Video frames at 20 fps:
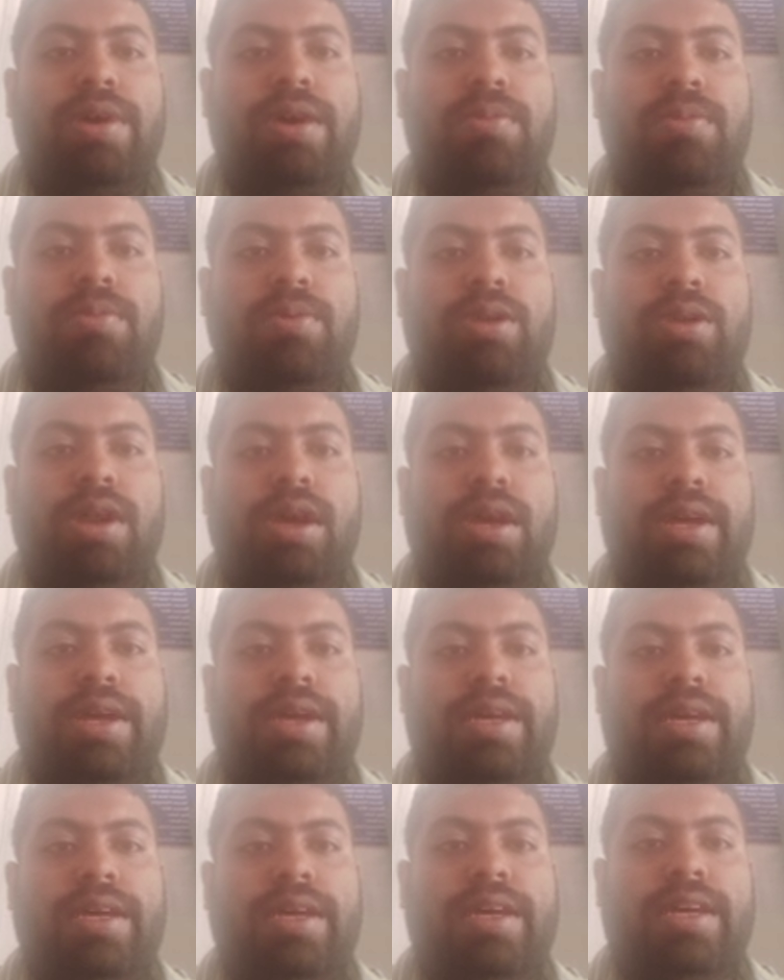
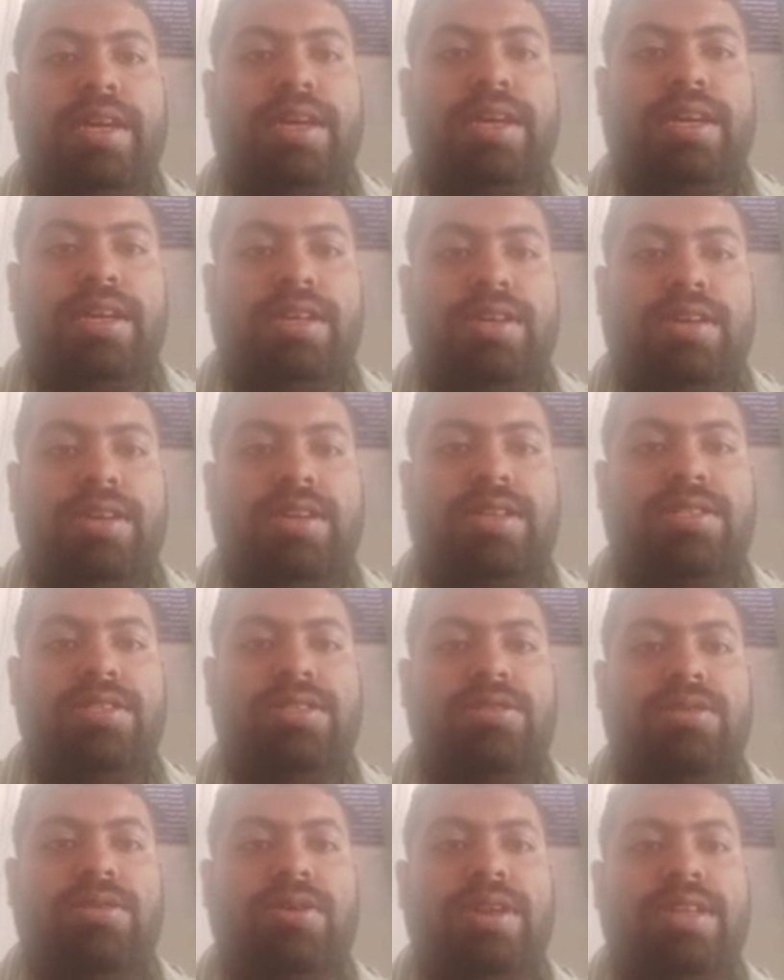Borlaug, he
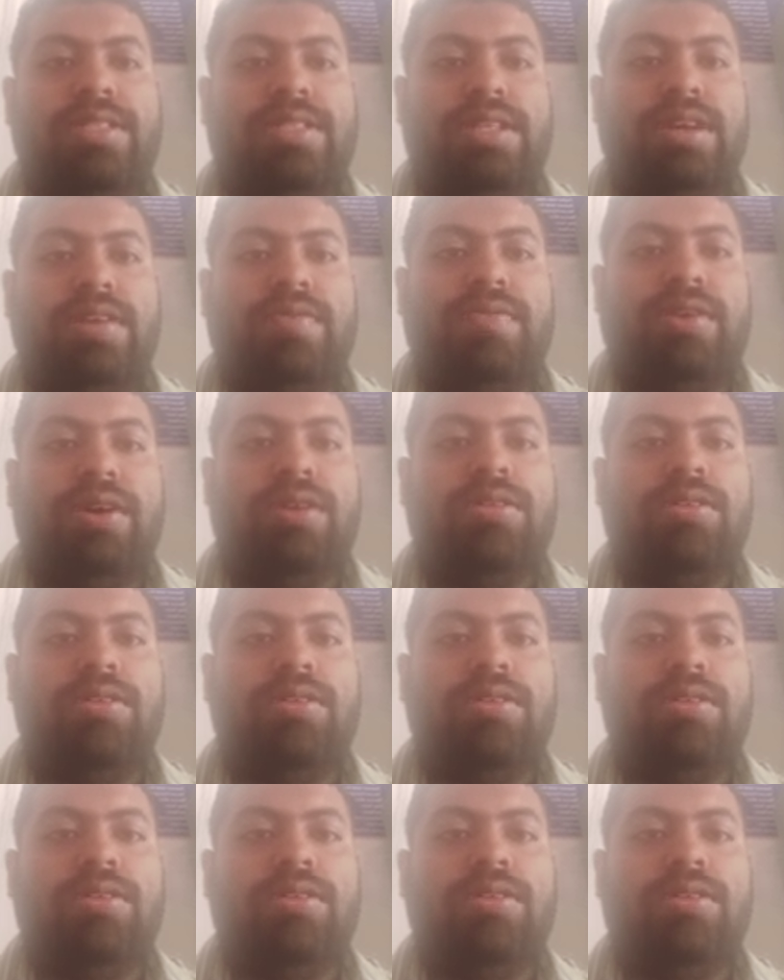is known as the father